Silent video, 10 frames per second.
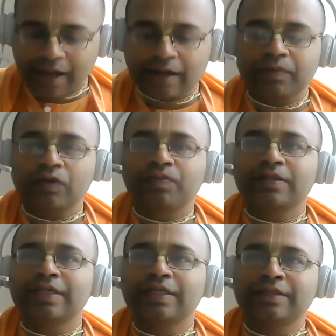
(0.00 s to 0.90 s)
And
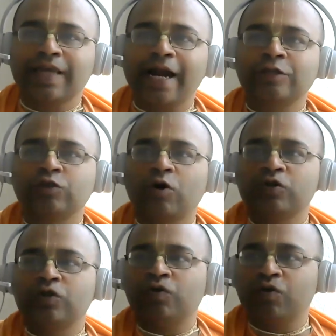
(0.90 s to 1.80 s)
Prabhupada says that
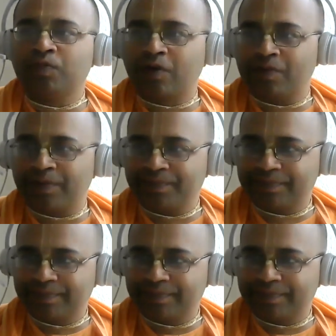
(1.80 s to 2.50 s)
solves the whole problem.